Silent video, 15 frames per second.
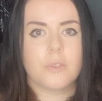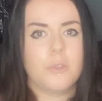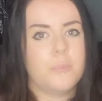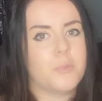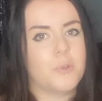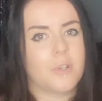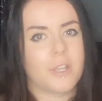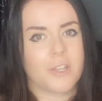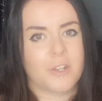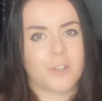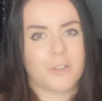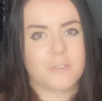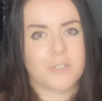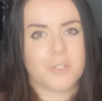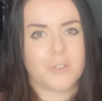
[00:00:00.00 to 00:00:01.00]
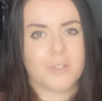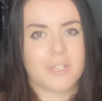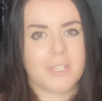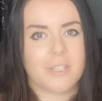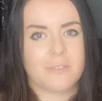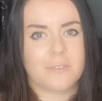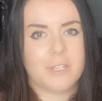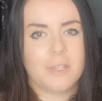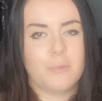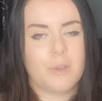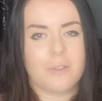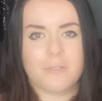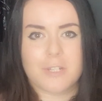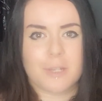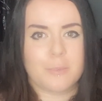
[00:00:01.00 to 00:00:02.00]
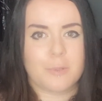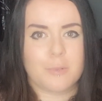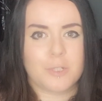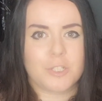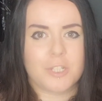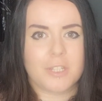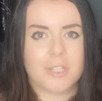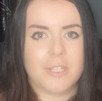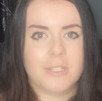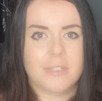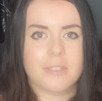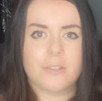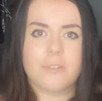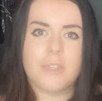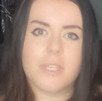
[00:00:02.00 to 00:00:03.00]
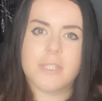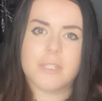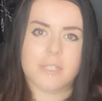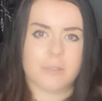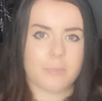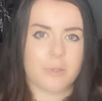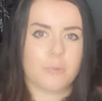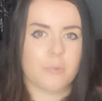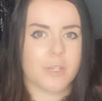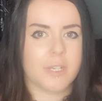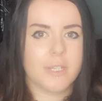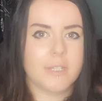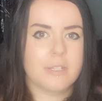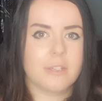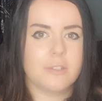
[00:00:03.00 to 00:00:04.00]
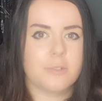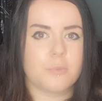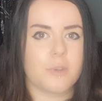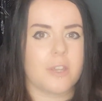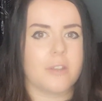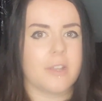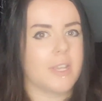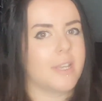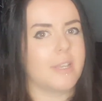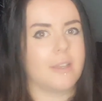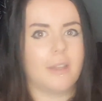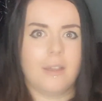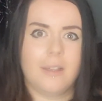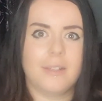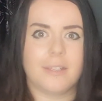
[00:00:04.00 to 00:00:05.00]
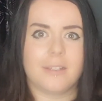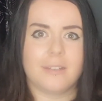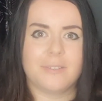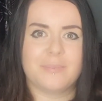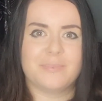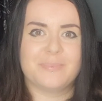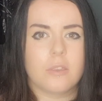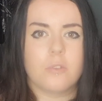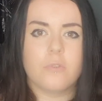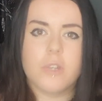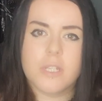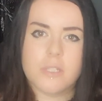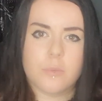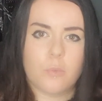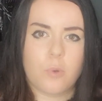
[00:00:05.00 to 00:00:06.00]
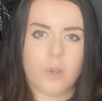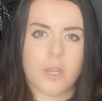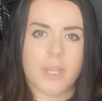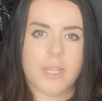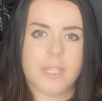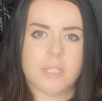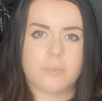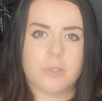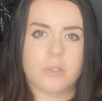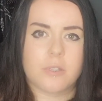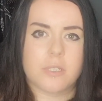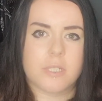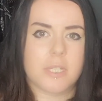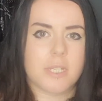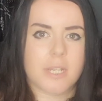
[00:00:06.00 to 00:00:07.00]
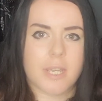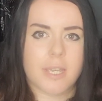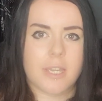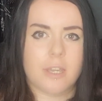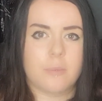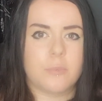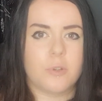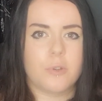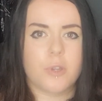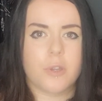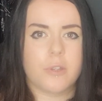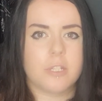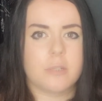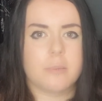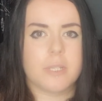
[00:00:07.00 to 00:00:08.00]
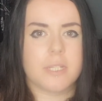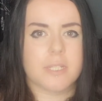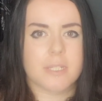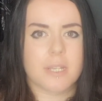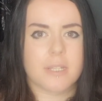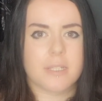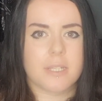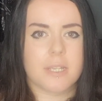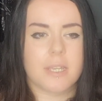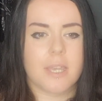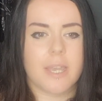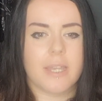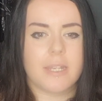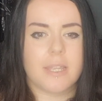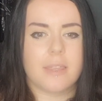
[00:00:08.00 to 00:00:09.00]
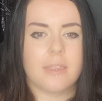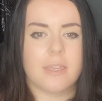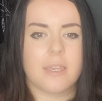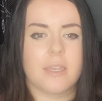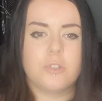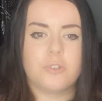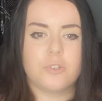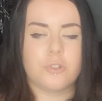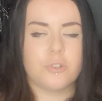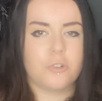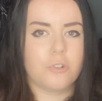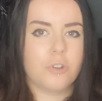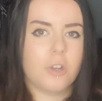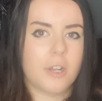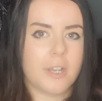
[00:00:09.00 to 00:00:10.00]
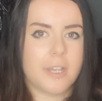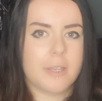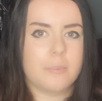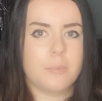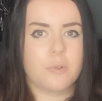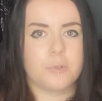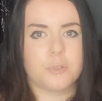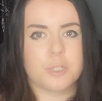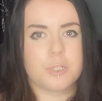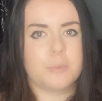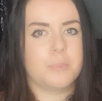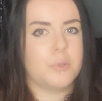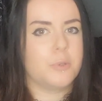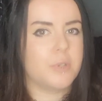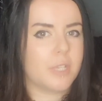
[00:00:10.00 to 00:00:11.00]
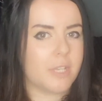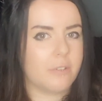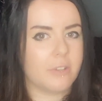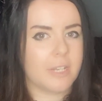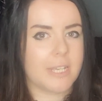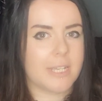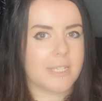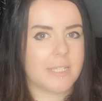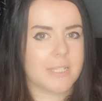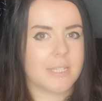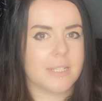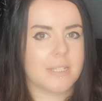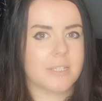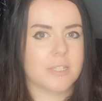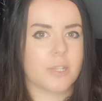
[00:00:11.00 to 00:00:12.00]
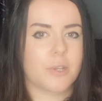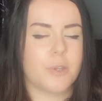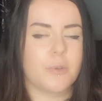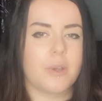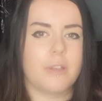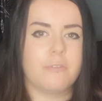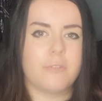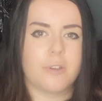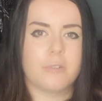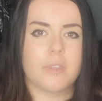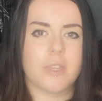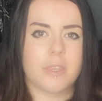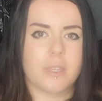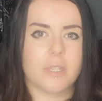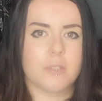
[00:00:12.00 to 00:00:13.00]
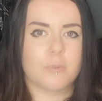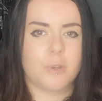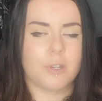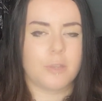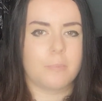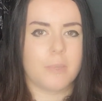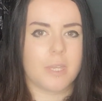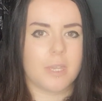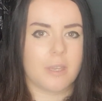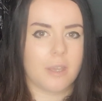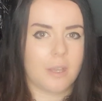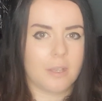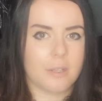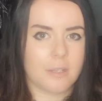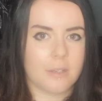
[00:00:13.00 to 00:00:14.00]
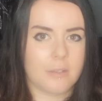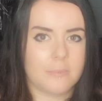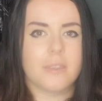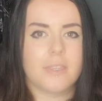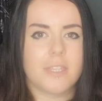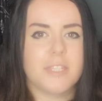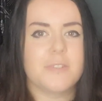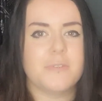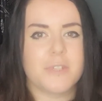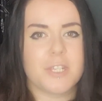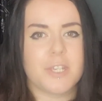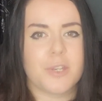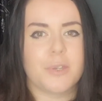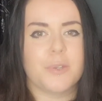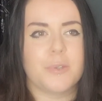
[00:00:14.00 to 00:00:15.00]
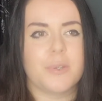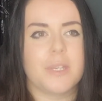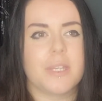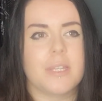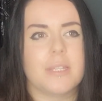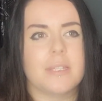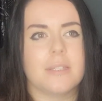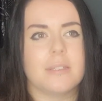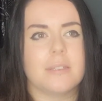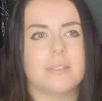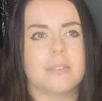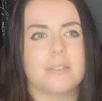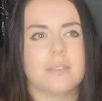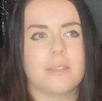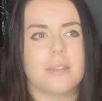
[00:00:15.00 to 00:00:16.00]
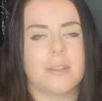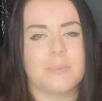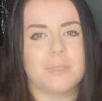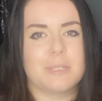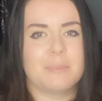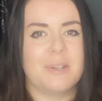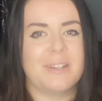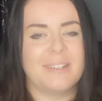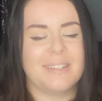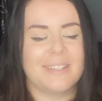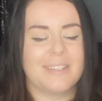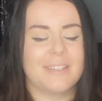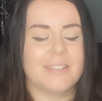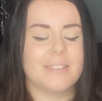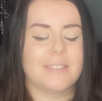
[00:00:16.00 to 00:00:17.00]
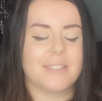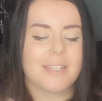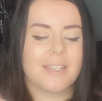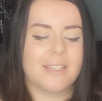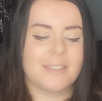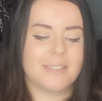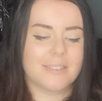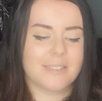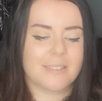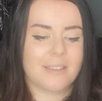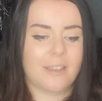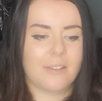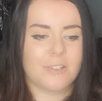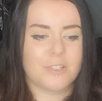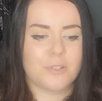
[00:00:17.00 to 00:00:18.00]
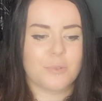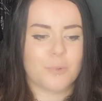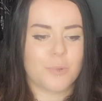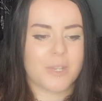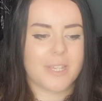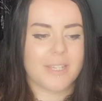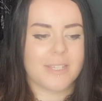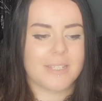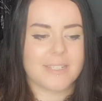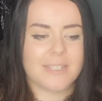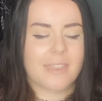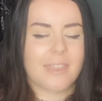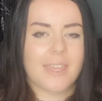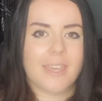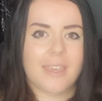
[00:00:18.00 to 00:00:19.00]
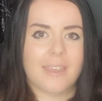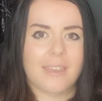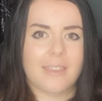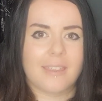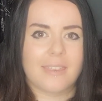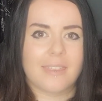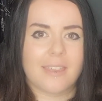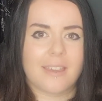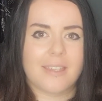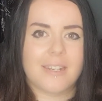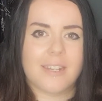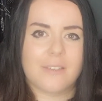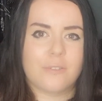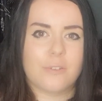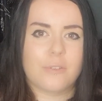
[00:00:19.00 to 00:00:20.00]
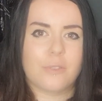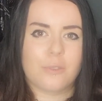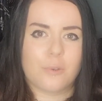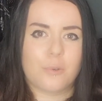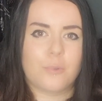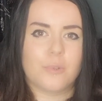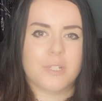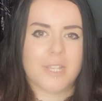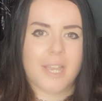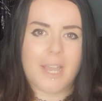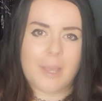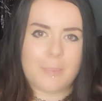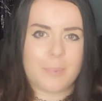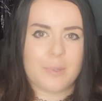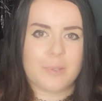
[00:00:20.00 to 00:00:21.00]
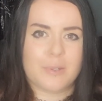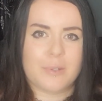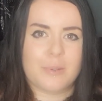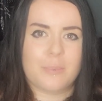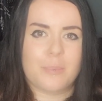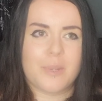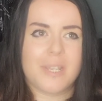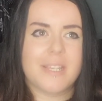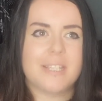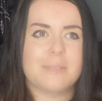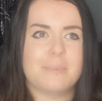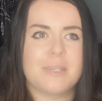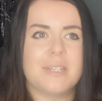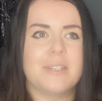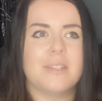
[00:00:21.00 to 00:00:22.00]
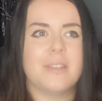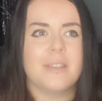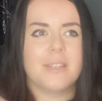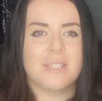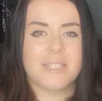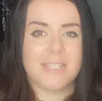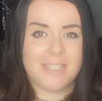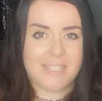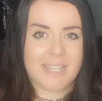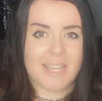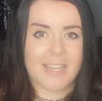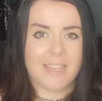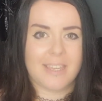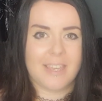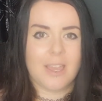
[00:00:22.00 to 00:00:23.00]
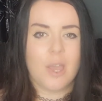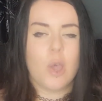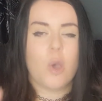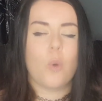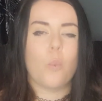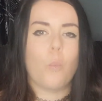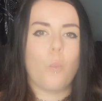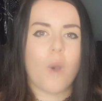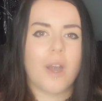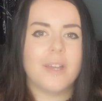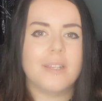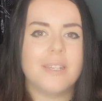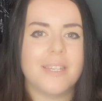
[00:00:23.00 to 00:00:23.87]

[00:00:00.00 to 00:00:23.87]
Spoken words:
Good morning, good afternoon, good evening, whatever time you're watching this. So this is a bit weird because we're in colour. The reason why is because today I'm not going to be discussing anything true crime or spooky related, so I felt that this one could be in colour. This video is, and I'm smiling because it's such a weird thing that I never thought would happen, but it has been today 1